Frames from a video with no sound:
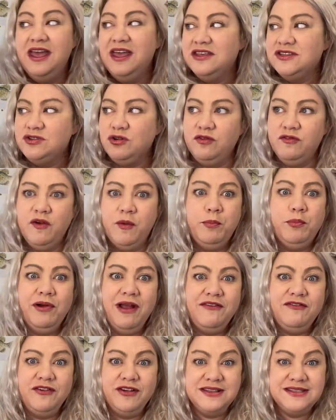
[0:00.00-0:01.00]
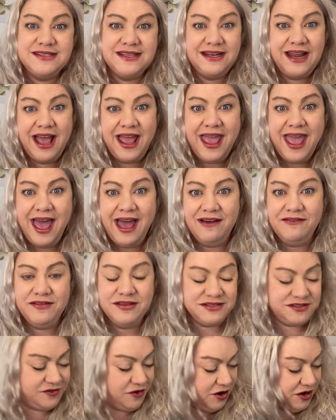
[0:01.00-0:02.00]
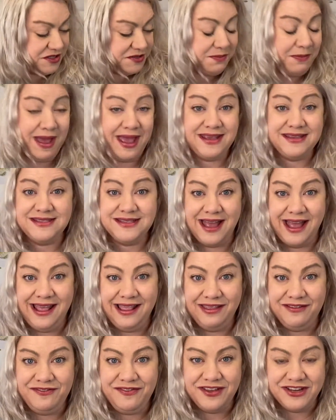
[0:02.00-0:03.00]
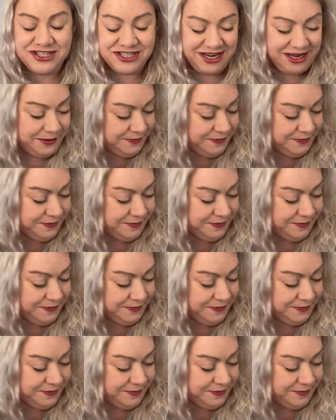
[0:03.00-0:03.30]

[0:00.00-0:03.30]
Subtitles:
sort of a preference that I have as far as my style of fishing.